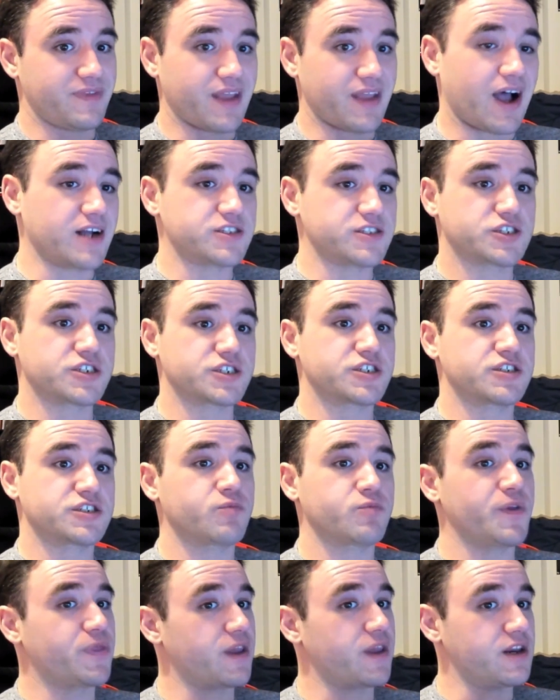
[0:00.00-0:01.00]
Not
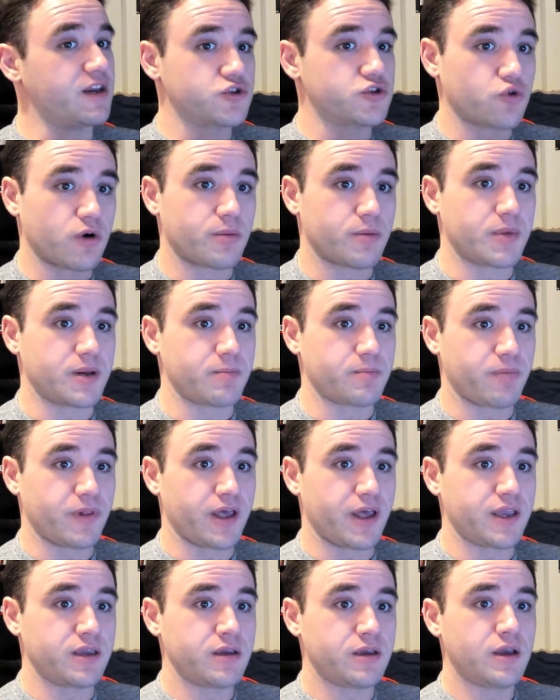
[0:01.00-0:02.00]
just within
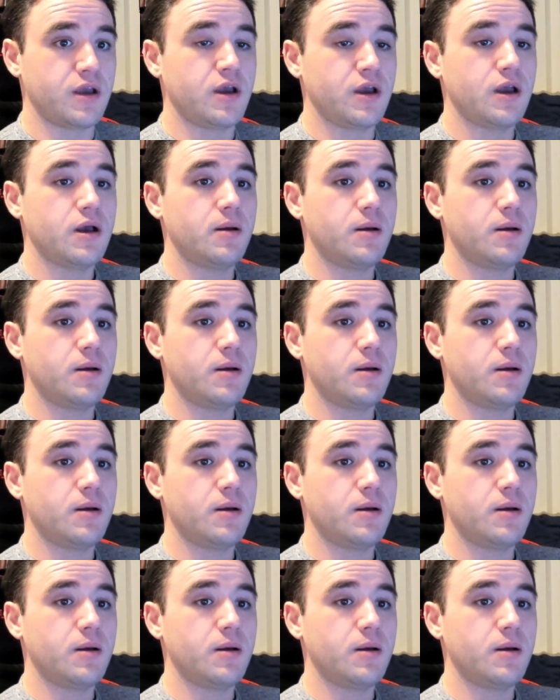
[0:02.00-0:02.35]
tournament play,